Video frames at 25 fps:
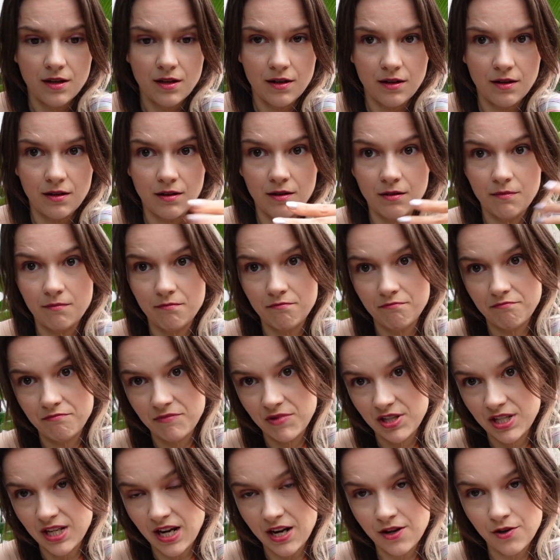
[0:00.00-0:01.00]

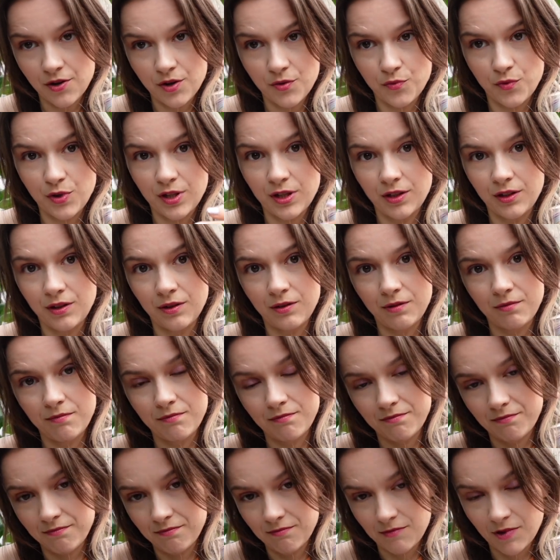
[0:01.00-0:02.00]
Saturn will
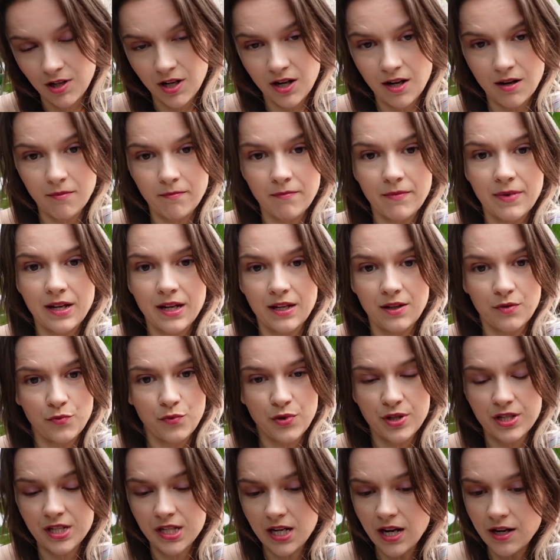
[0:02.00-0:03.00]
come, and
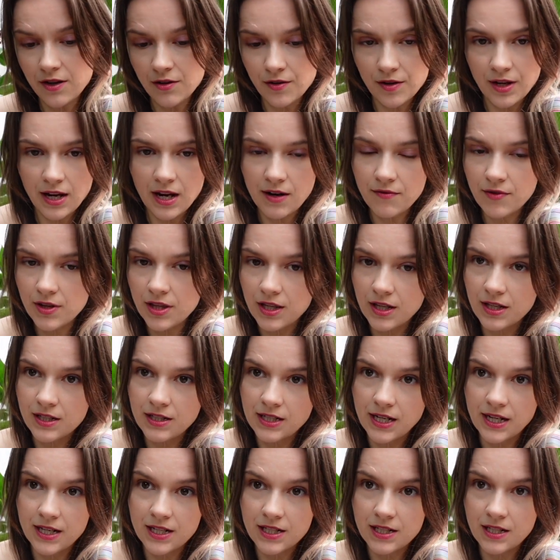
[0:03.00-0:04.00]
with Saturn, everything
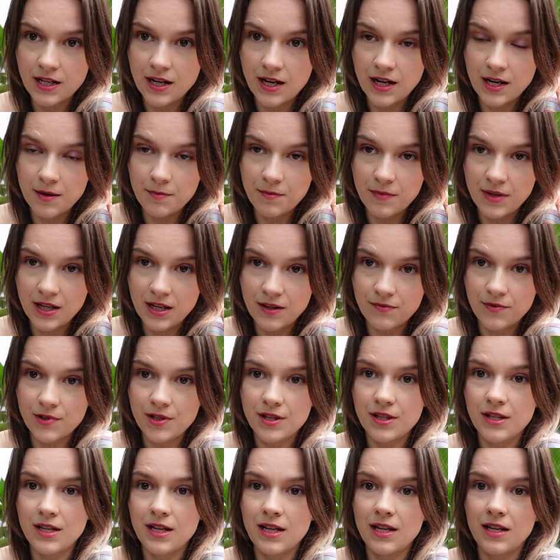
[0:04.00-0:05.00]
takes time,
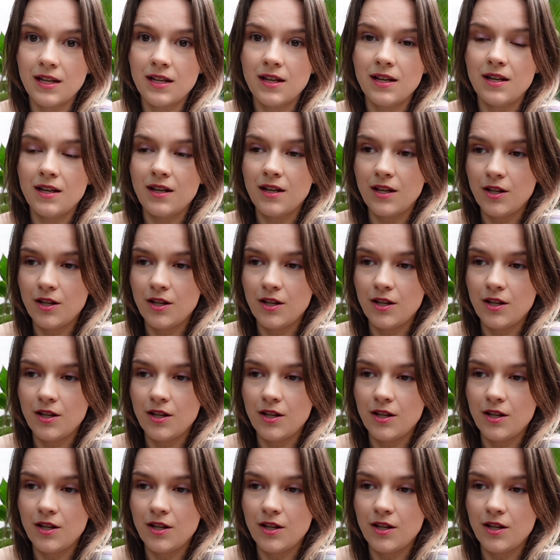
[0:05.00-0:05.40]
everything